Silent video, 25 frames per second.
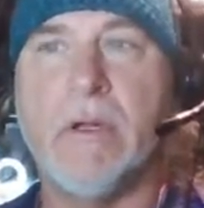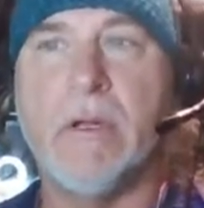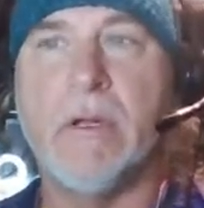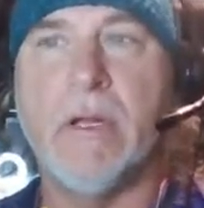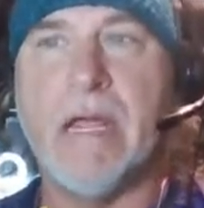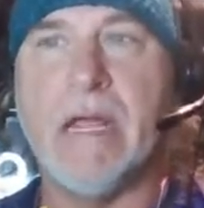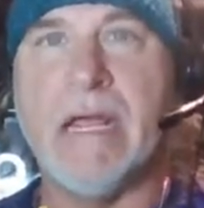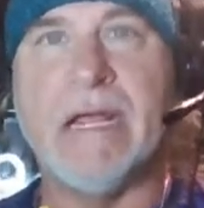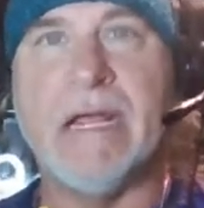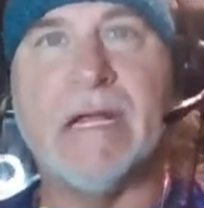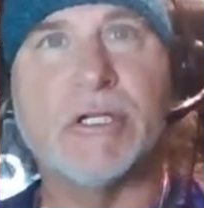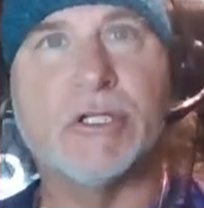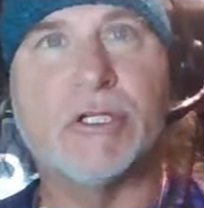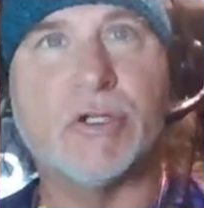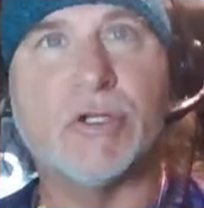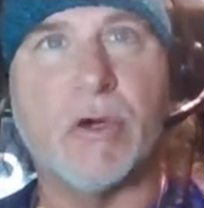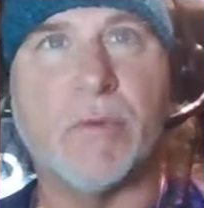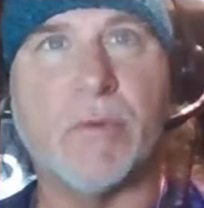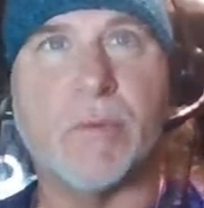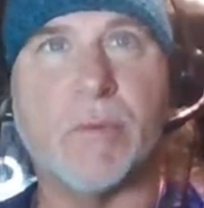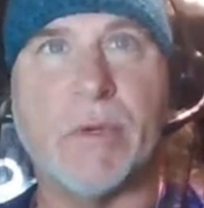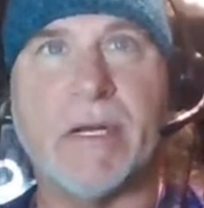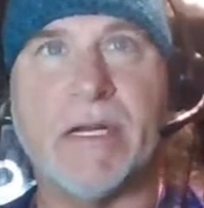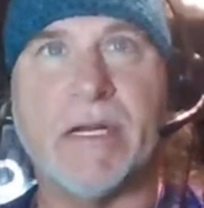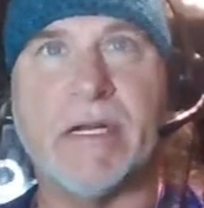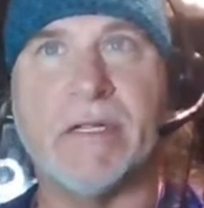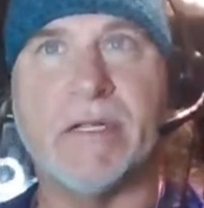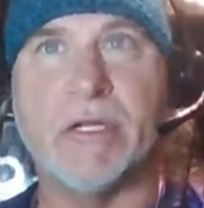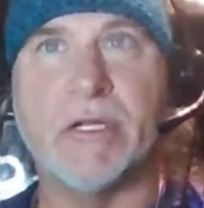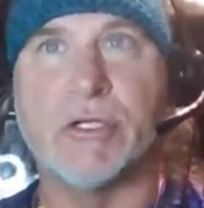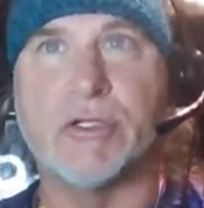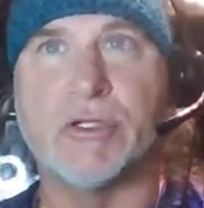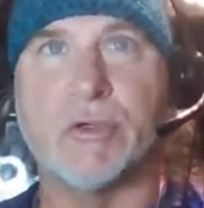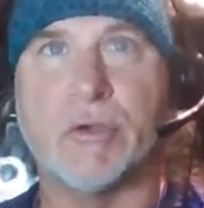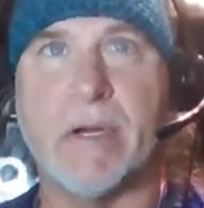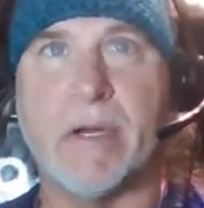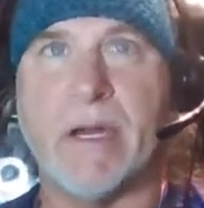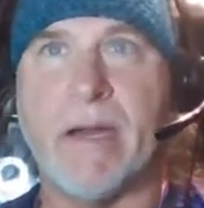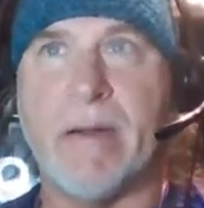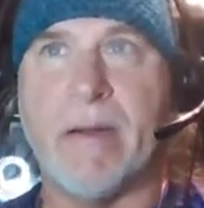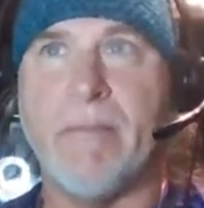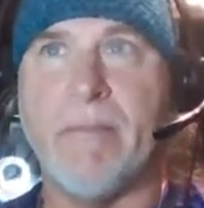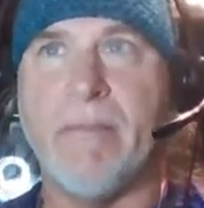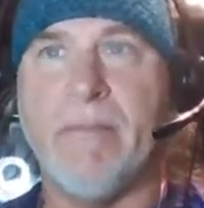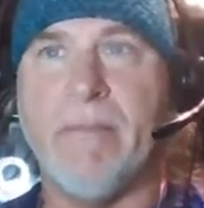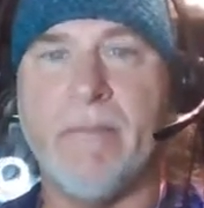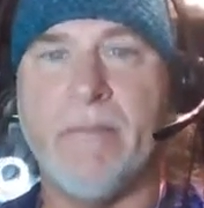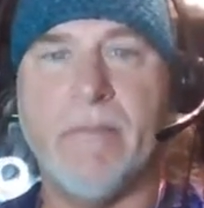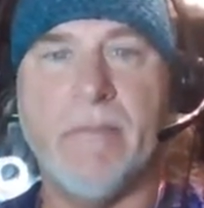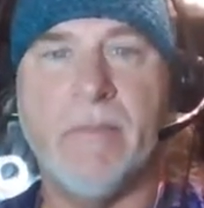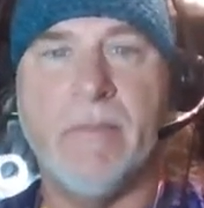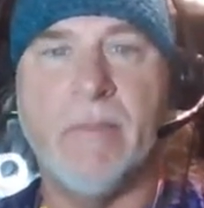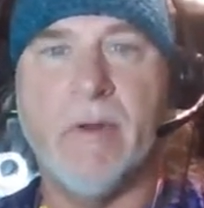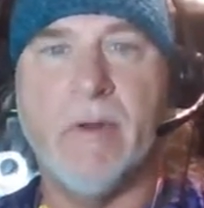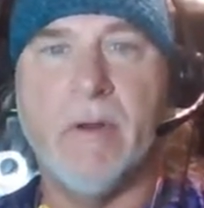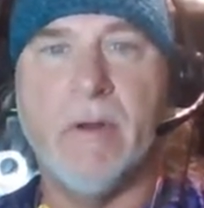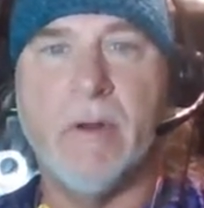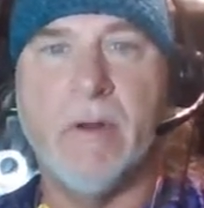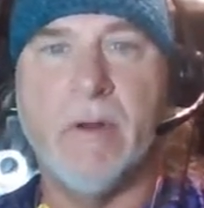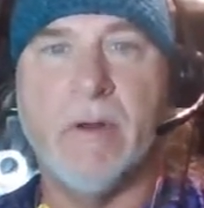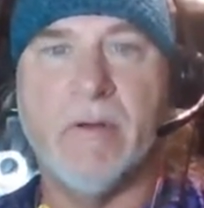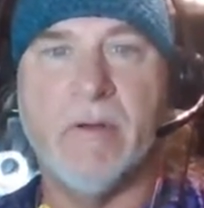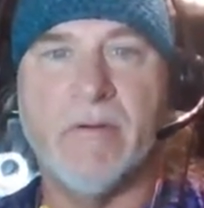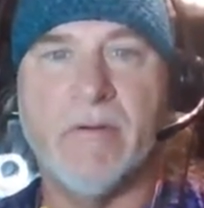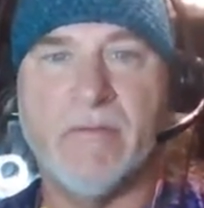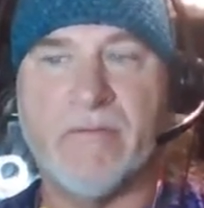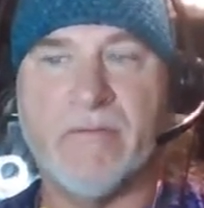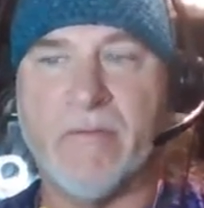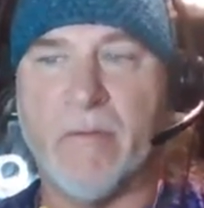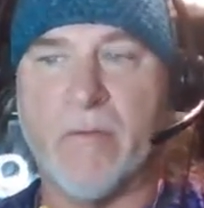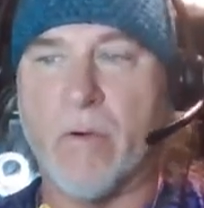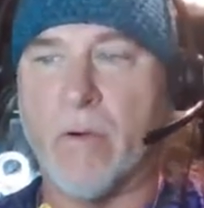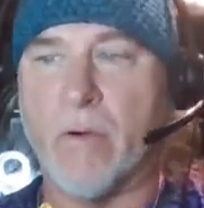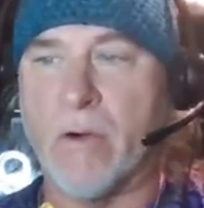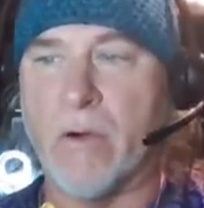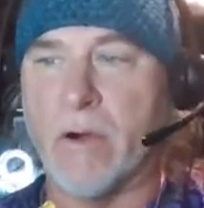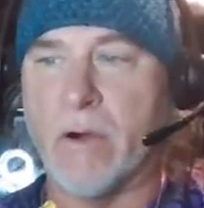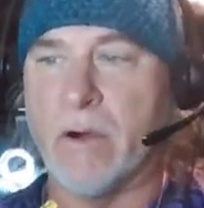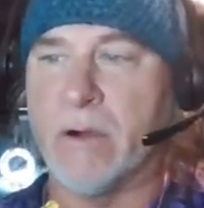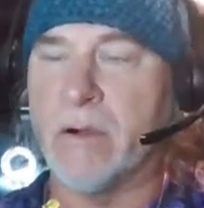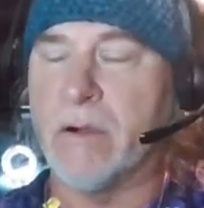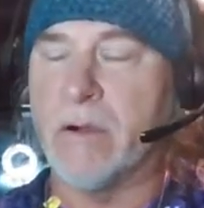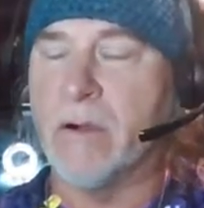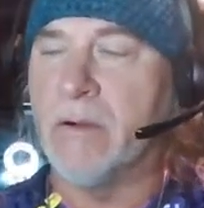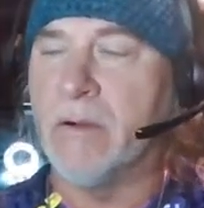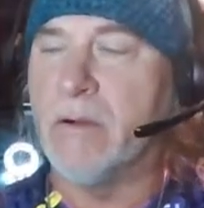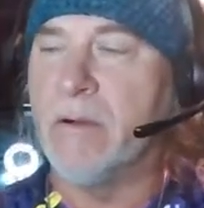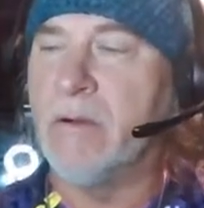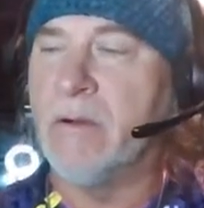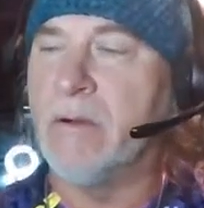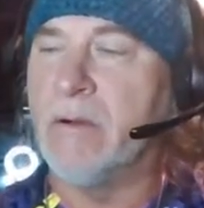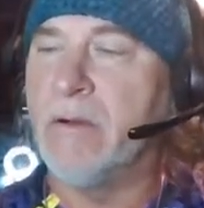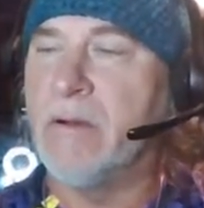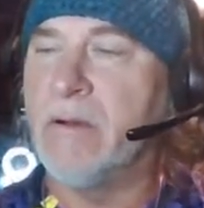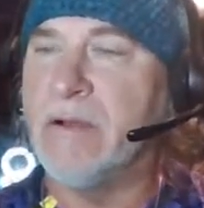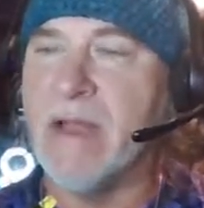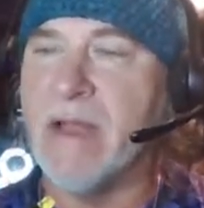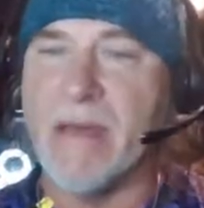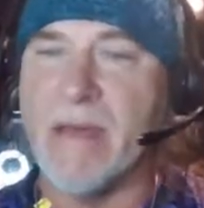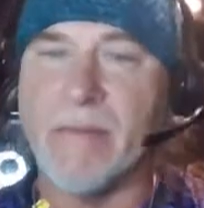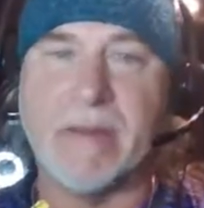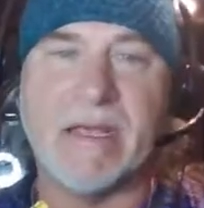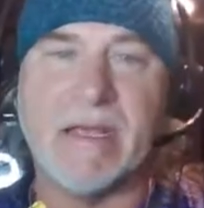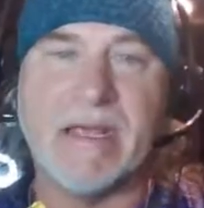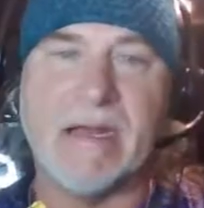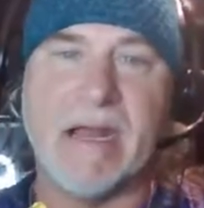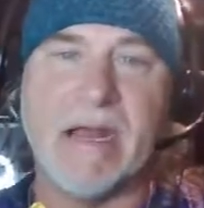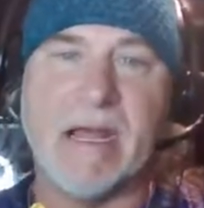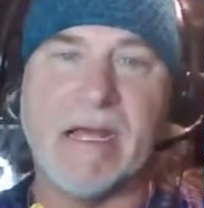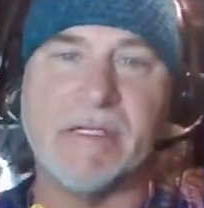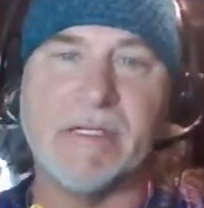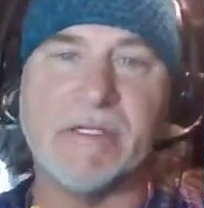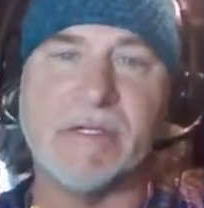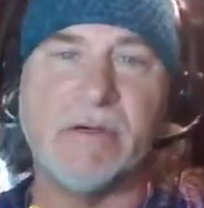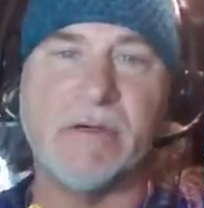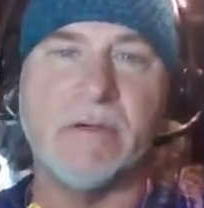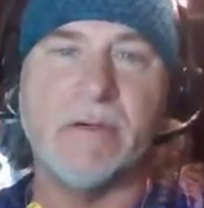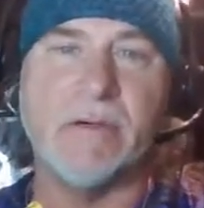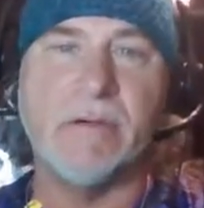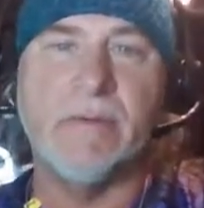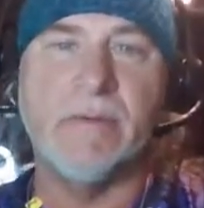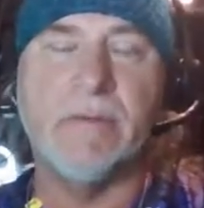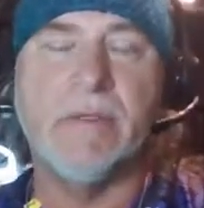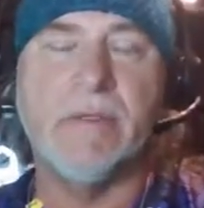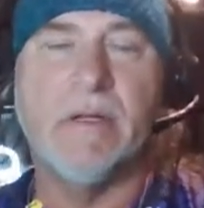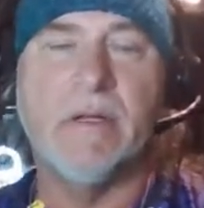he interpreted the dream for Nebuchadnezzar.